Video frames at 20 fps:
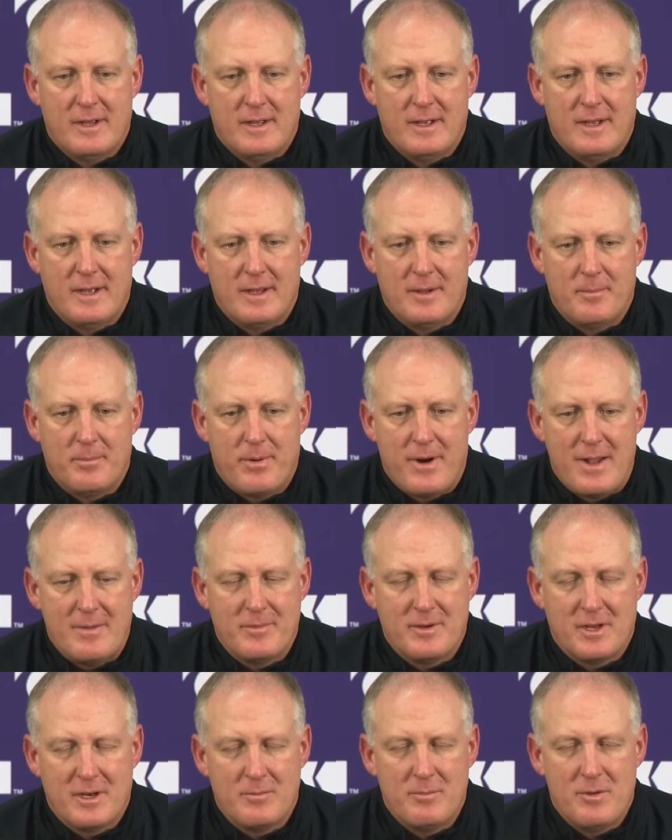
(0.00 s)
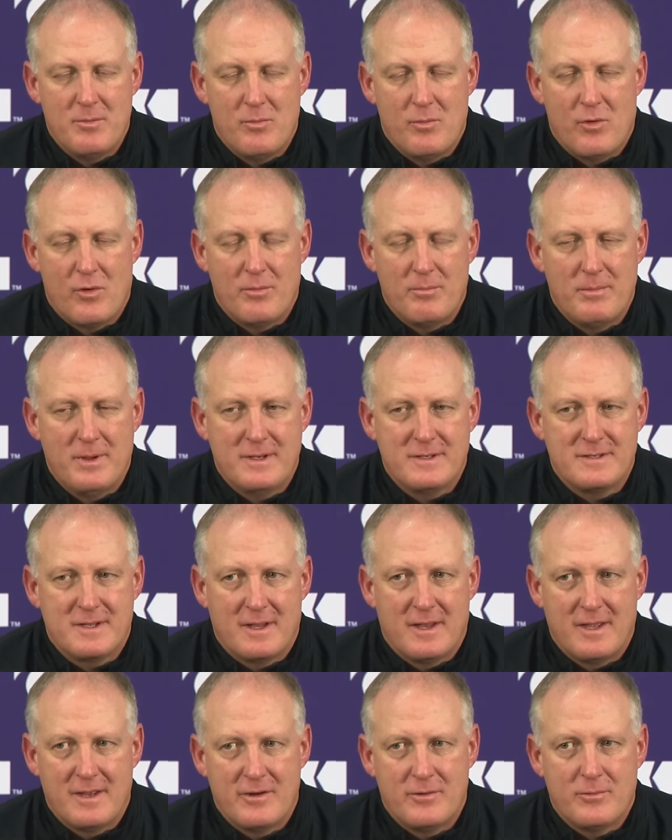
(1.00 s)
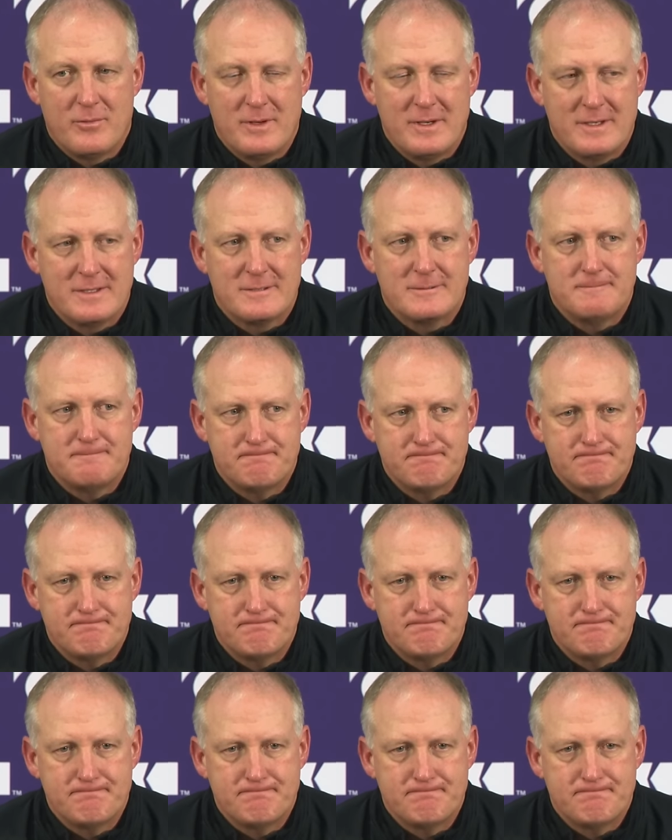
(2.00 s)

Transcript: Um, probably going to be more mid to later week.